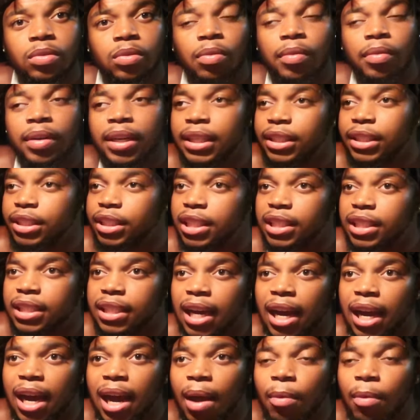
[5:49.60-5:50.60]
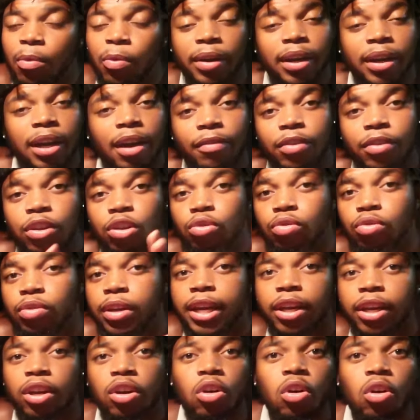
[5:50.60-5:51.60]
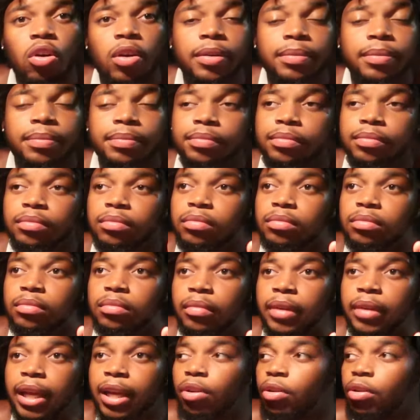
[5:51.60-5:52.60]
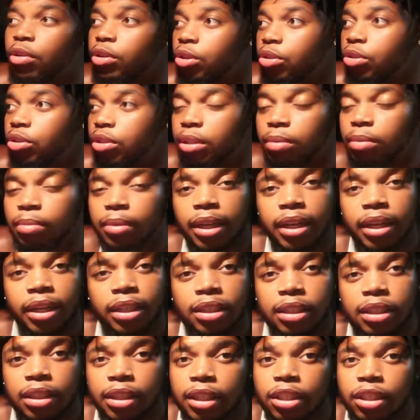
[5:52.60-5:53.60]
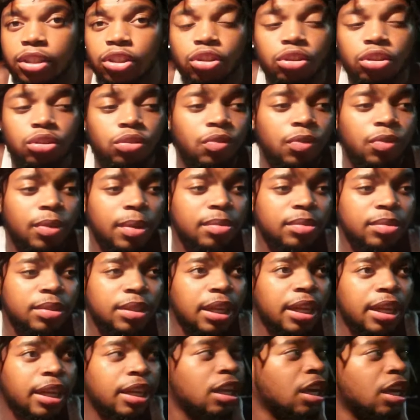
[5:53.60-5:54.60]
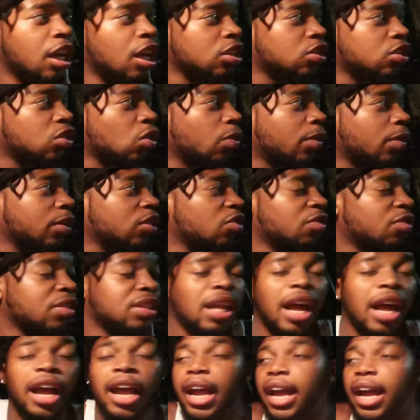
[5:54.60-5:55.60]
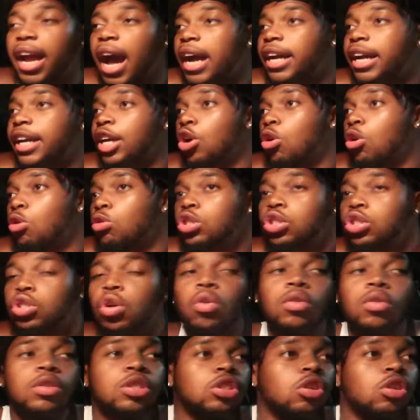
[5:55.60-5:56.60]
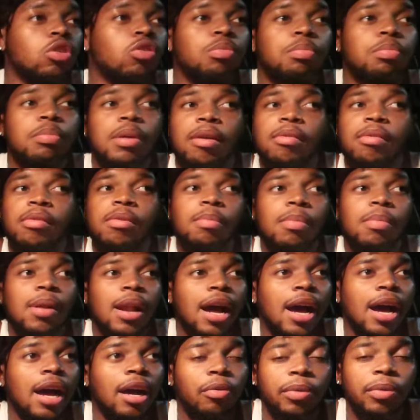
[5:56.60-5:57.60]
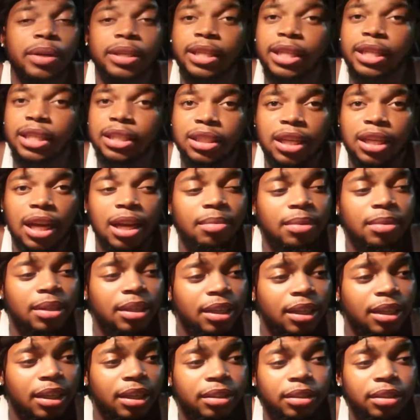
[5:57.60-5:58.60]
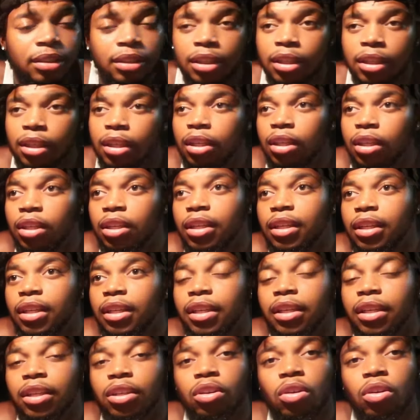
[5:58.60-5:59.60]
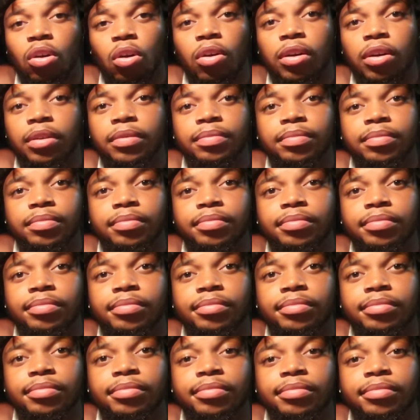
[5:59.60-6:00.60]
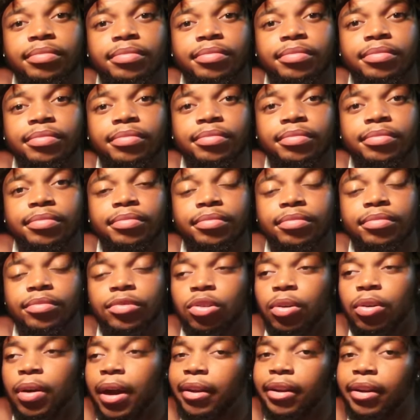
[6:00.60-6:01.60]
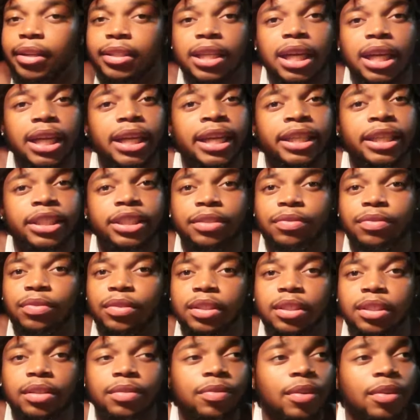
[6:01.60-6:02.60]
when it's your time, whenever you get caught, they gonna use them lyrics against you. You feel what I'm saying? So when you was like, hey, I killed so and so, blah, blah, blah, with this type of gun in court, gonna have to tell that shit to the